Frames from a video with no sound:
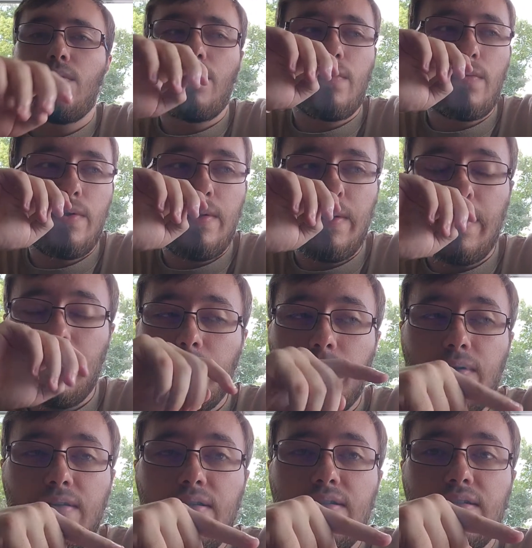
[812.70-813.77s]
When you get one
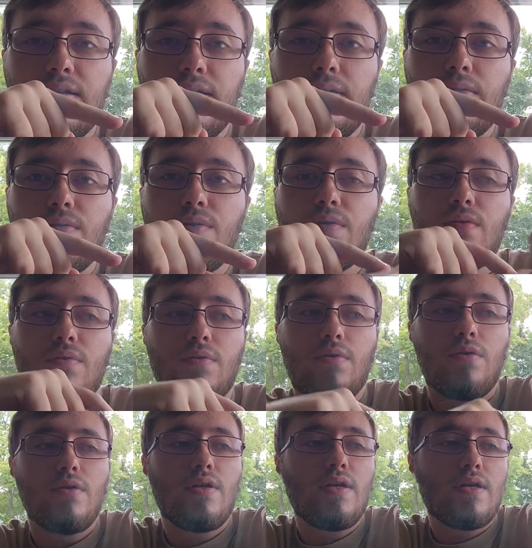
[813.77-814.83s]
of these guns,
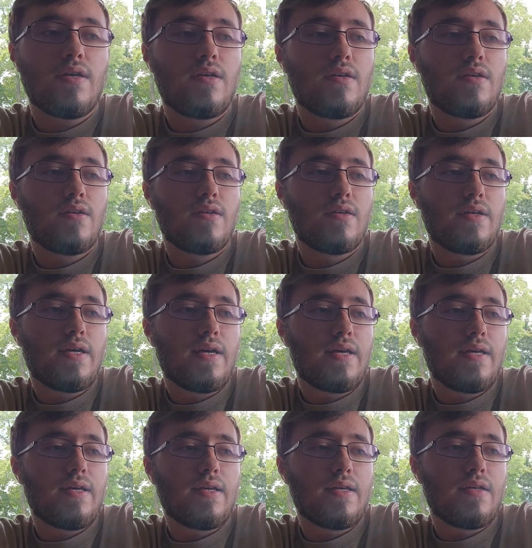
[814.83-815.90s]
you get
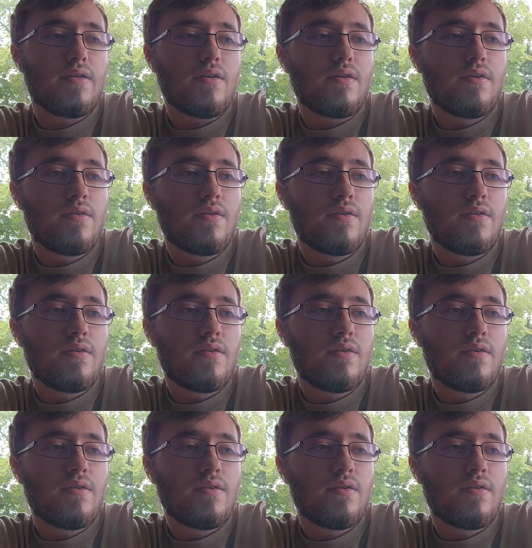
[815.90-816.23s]
a